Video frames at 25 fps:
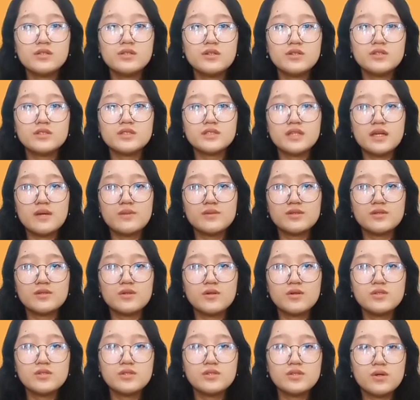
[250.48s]
those times
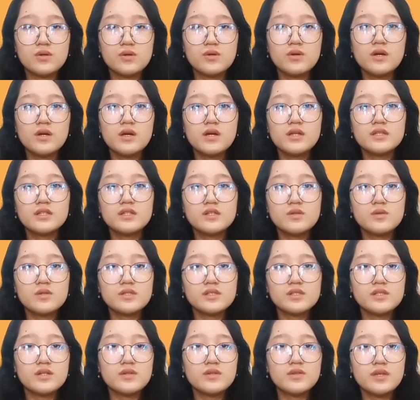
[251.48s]
also, there was
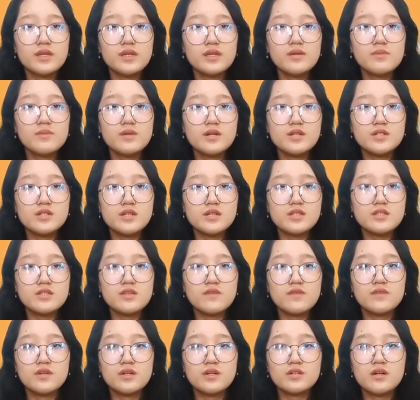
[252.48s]
the re-emergence
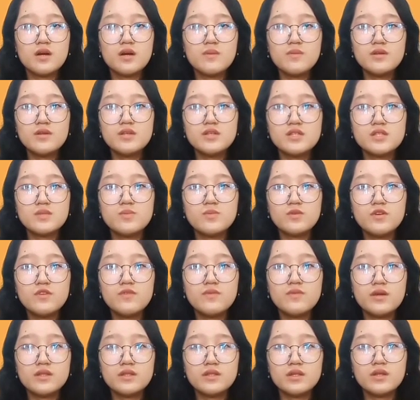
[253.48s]
of the communist
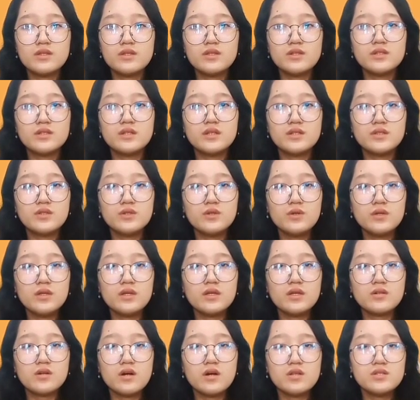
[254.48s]
movement under the
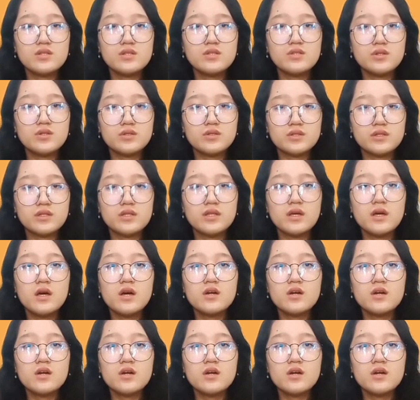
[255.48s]
newly constituted